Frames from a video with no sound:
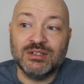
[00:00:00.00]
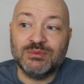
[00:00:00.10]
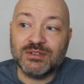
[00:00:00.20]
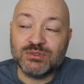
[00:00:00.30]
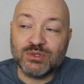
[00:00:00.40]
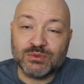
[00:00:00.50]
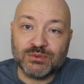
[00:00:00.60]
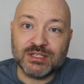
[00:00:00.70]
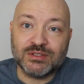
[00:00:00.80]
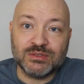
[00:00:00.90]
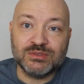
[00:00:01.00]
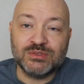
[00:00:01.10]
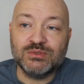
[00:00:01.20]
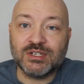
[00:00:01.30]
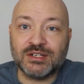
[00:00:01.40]
We have to correct
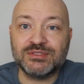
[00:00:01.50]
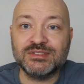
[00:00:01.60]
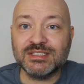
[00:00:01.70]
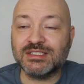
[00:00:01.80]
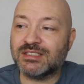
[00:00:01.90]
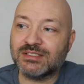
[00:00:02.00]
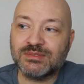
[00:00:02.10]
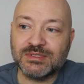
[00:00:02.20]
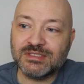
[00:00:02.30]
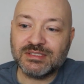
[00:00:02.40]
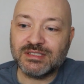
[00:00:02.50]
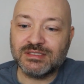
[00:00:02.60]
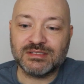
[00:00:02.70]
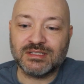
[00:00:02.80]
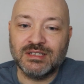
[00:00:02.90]
those who contradict it. That's what it
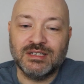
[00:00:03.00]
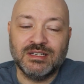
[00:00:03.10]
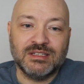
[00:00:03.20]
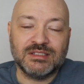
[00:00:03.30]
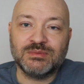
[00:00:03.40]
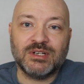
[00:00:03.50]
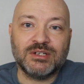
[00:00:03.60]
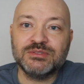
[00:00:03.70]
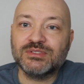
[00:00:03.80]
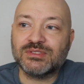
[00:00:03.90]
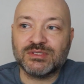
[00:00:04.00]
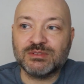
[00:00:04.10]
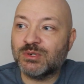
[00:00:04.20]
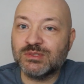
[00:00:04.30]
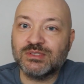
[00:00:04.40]
says. That's what elders are
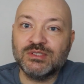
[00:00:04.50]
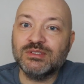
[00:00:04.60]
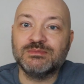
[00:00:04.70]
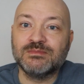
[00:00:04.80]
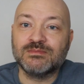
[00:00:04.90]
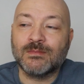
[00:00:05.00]
supposed to do.